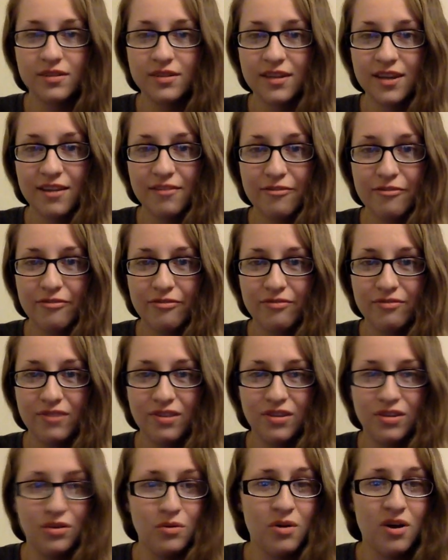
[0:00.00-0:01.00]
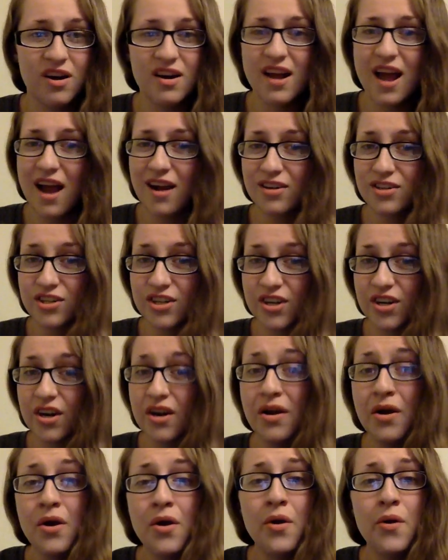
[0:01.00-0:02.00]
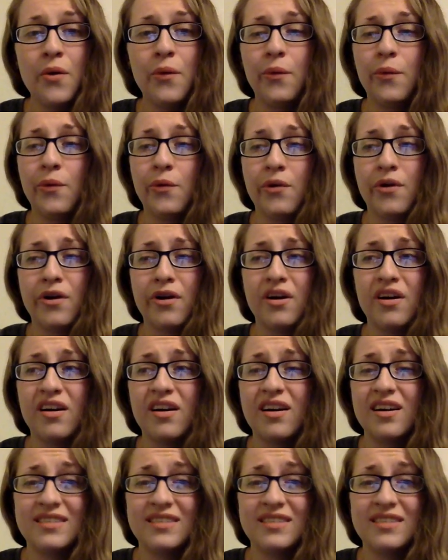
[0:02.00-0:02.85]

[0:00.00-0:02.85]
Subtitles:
if you are an actor or